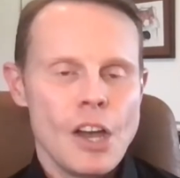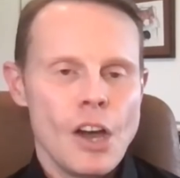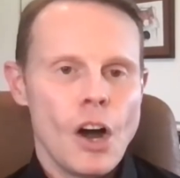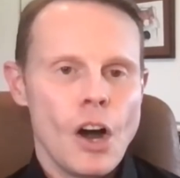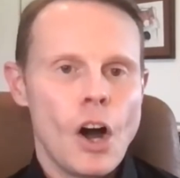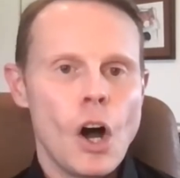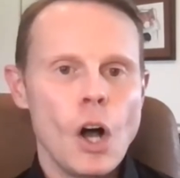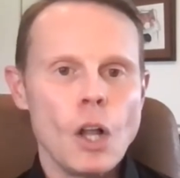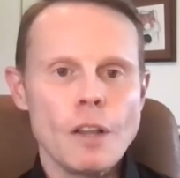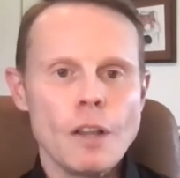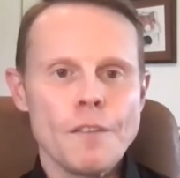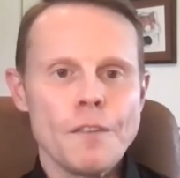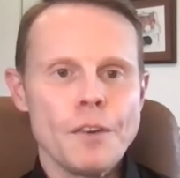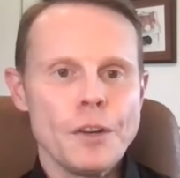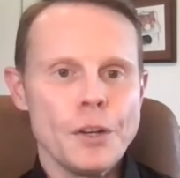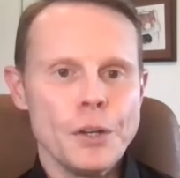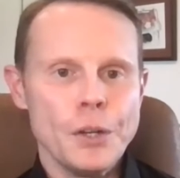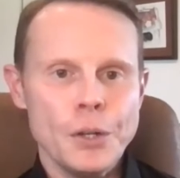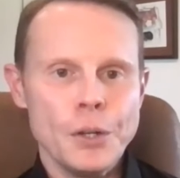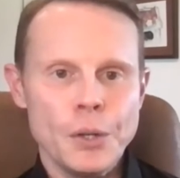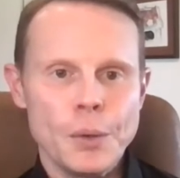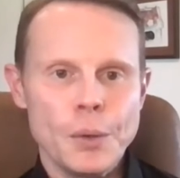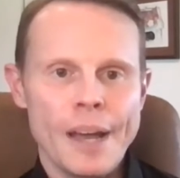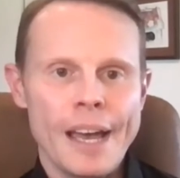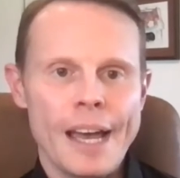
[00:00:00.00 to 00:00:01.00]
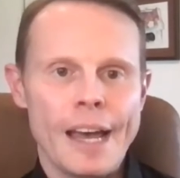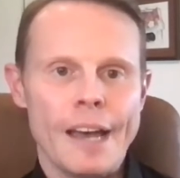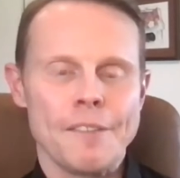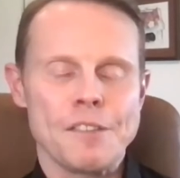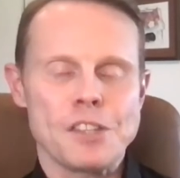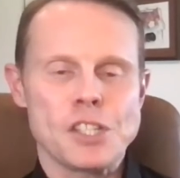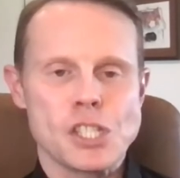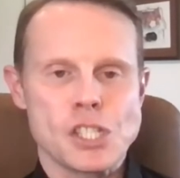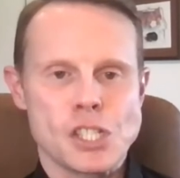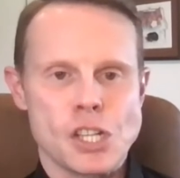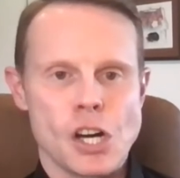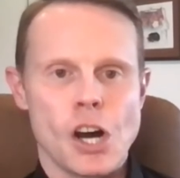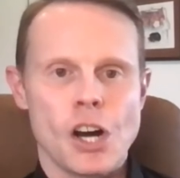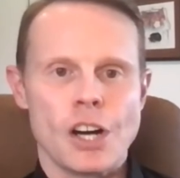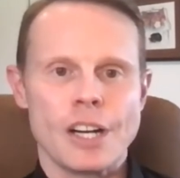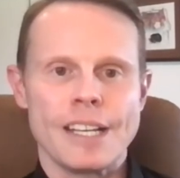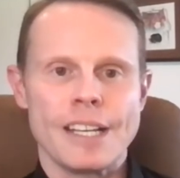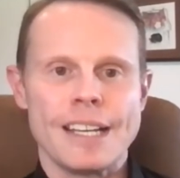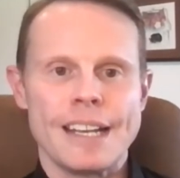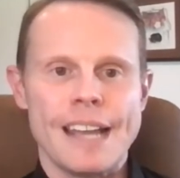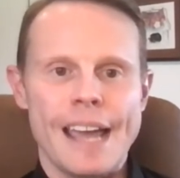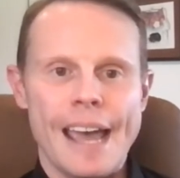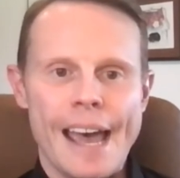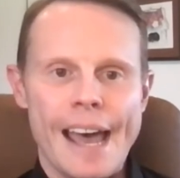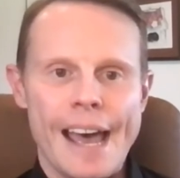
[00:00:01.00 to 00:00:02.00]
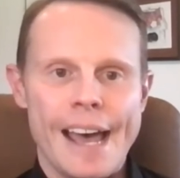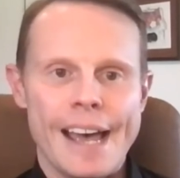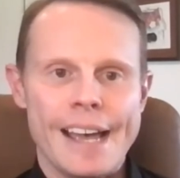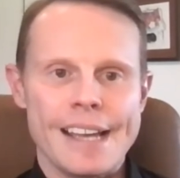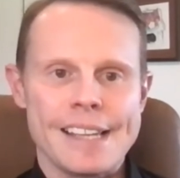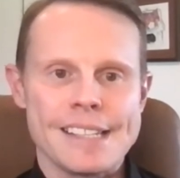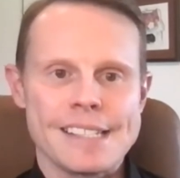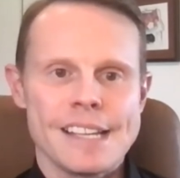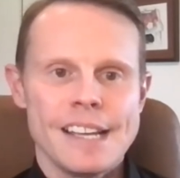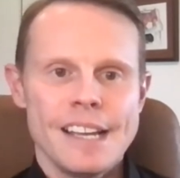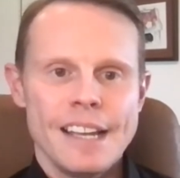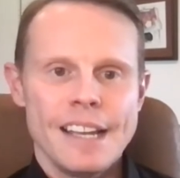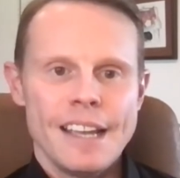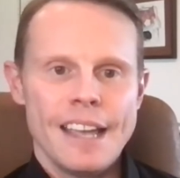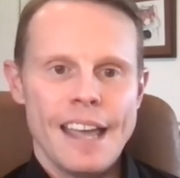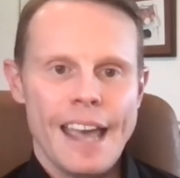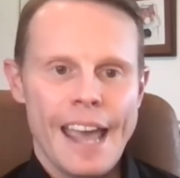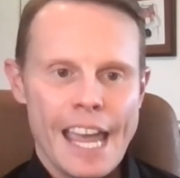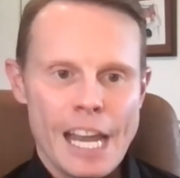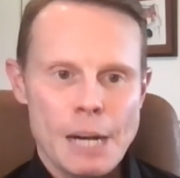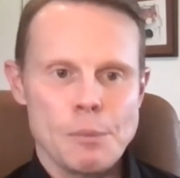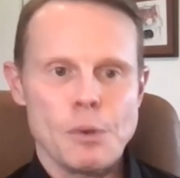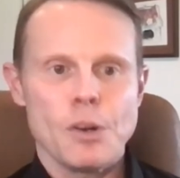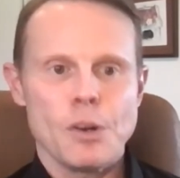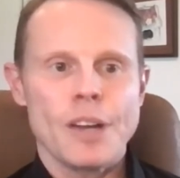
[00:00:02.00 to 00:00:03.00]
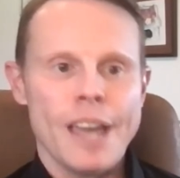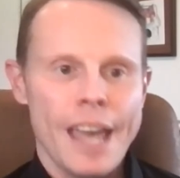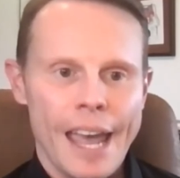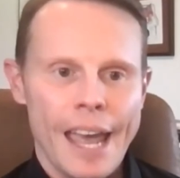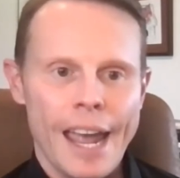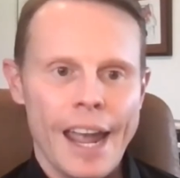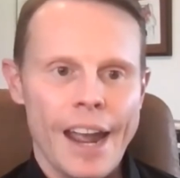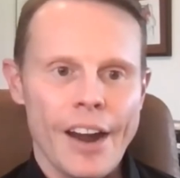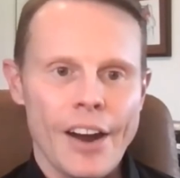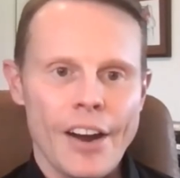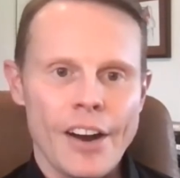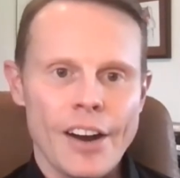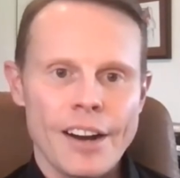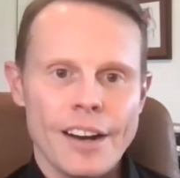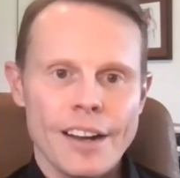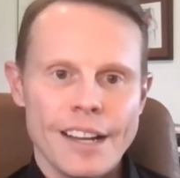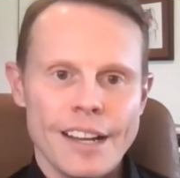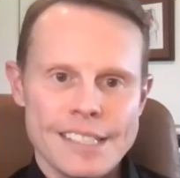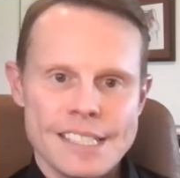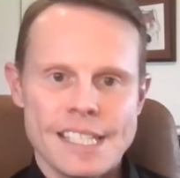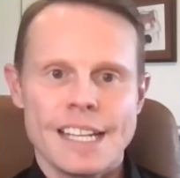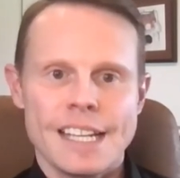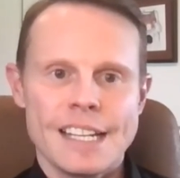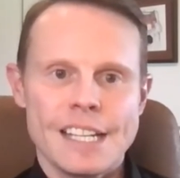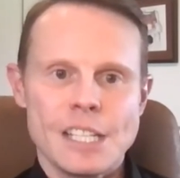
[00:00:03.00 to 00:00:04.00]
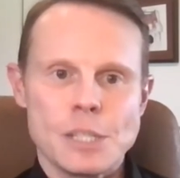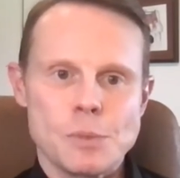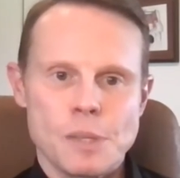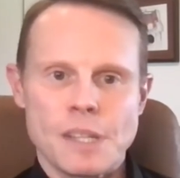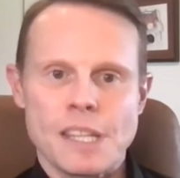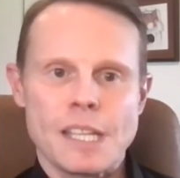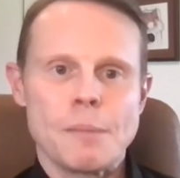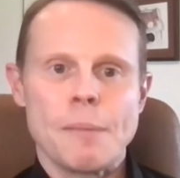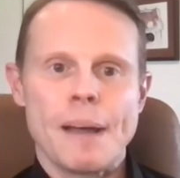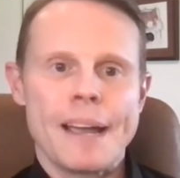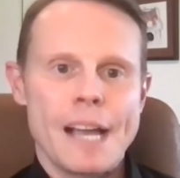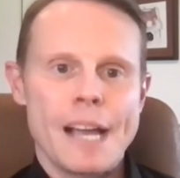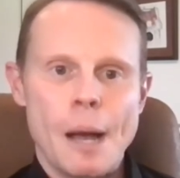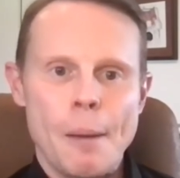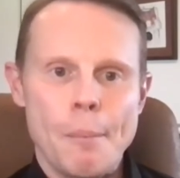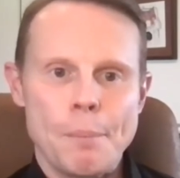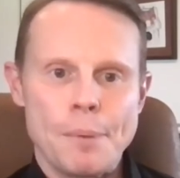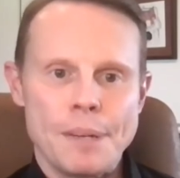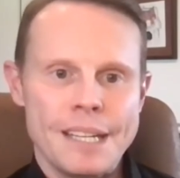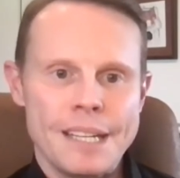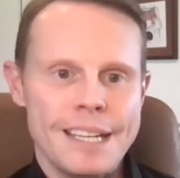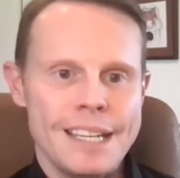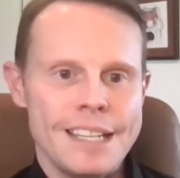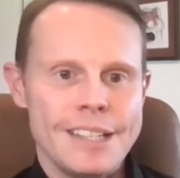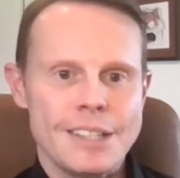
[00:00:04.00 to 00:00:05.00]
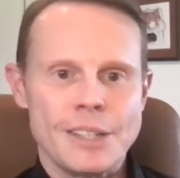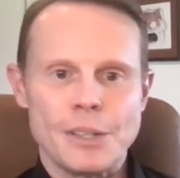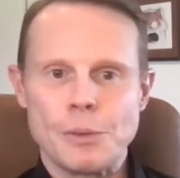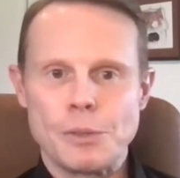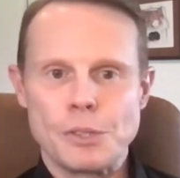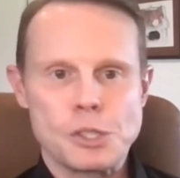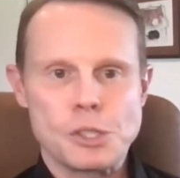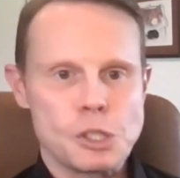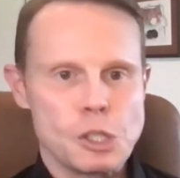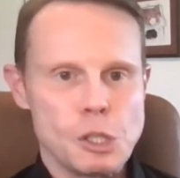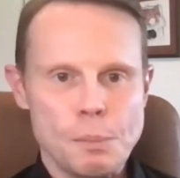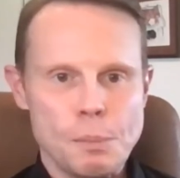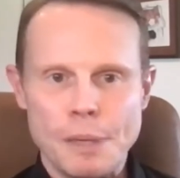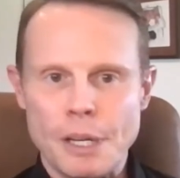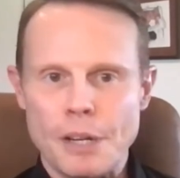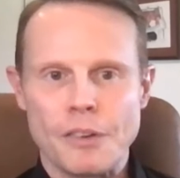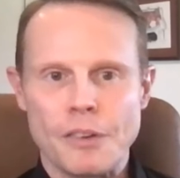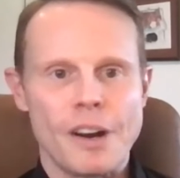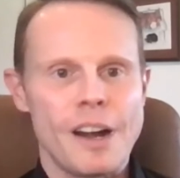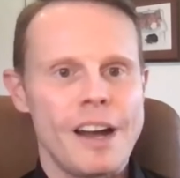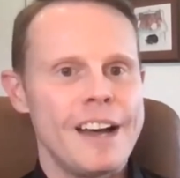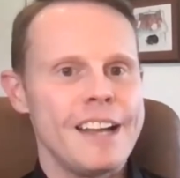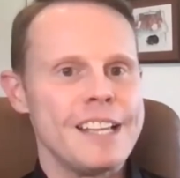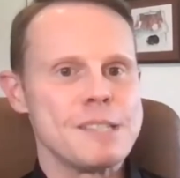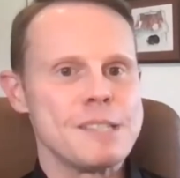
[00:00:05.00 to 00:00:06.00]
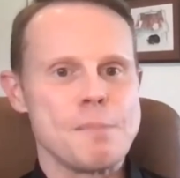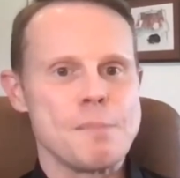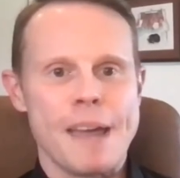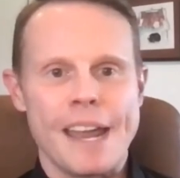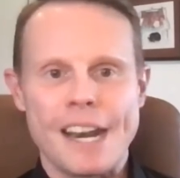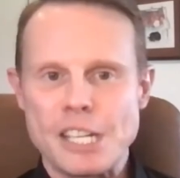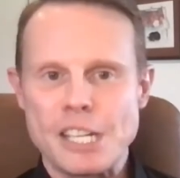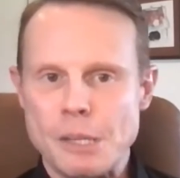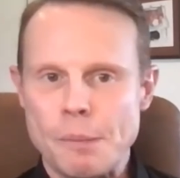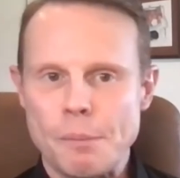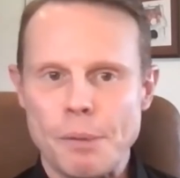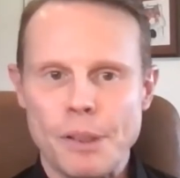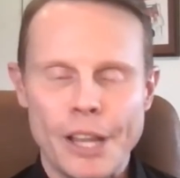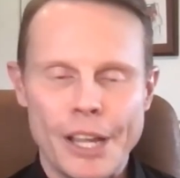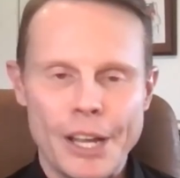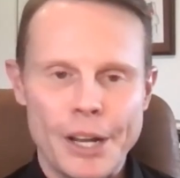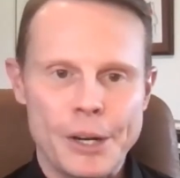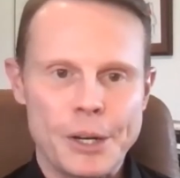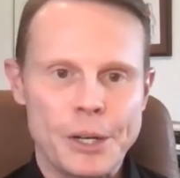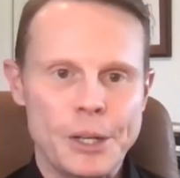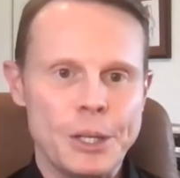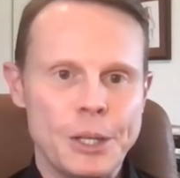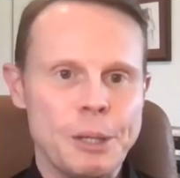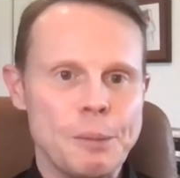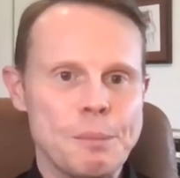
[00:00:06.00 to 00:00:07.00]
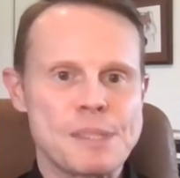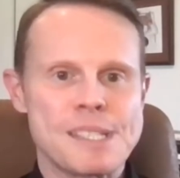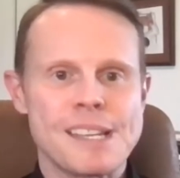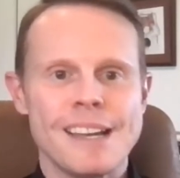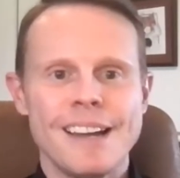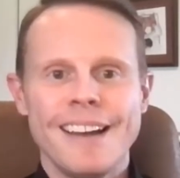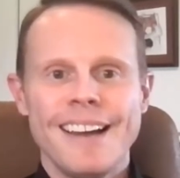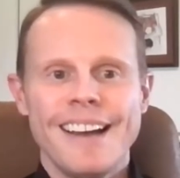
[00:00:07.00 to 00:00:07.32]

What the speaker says: all of who have started as animal care attendants within my company, you know, scooping runs, managing play groups,